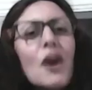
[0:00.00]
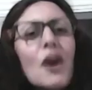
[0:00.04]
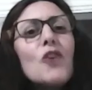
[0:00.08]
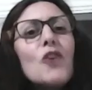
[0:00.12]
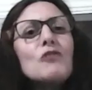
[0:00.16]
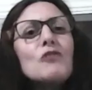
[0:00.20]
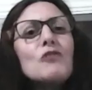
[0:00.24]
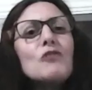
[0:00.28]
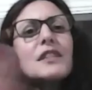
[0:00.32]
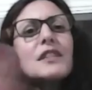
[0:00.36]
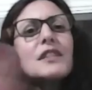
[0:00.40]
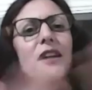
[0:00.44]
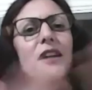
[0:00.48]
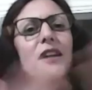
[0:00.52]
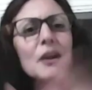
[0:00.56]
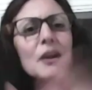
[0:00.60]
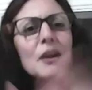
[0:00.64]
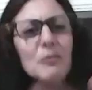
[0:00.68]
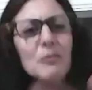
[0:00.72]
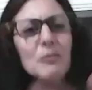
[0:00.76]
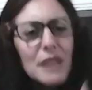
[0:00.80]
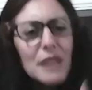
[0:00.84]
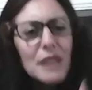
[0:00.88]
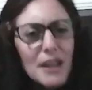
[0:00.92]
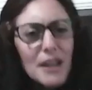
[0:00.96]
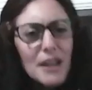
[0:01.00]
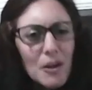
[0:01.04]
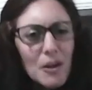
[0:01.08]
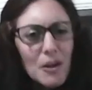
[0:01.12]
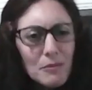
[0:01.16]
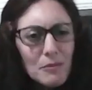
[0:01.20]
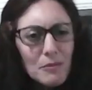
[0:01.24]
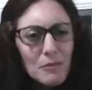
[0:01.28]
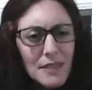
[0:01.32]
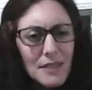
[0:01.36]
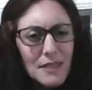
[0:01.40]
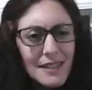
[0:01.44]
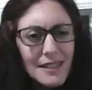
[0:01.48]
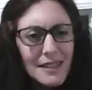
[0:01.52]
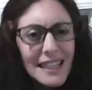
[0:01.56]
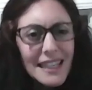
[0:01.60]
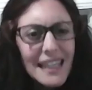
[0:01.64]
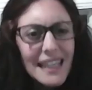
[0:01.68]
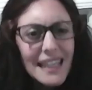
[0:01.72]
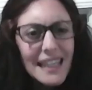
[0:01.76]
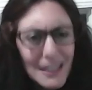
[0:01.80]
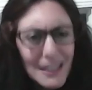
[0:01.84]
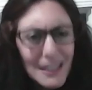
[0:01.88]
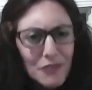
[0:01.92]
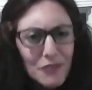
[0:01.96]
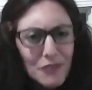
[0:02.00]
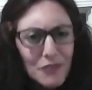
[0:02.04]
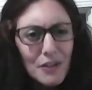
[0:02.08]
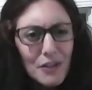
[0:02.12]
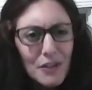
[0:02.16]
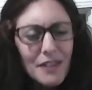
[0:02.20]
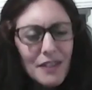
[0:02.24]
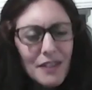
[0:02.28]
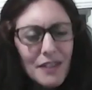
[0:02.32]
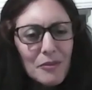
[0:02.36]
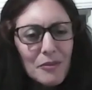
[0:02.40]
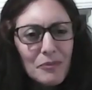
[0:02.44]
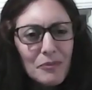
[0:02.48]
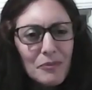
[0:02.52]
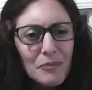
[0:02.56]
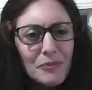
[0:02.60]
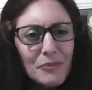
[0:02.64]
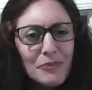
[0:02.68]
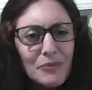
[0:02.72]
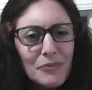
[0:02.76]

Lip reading: over time becomes the inner rhythm,